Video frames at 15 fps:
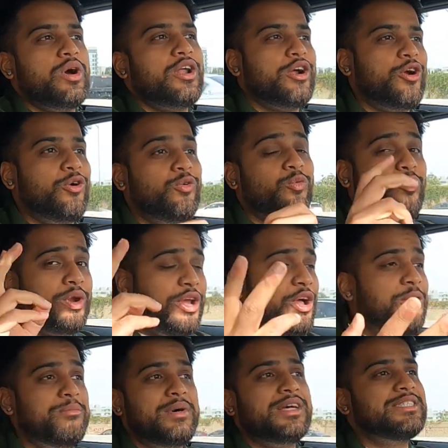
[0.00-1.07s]
what a
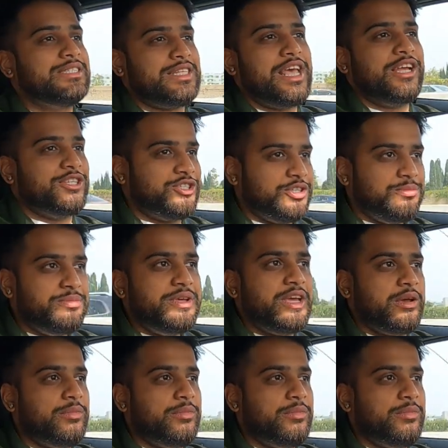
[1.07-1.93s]
real Mustang should be.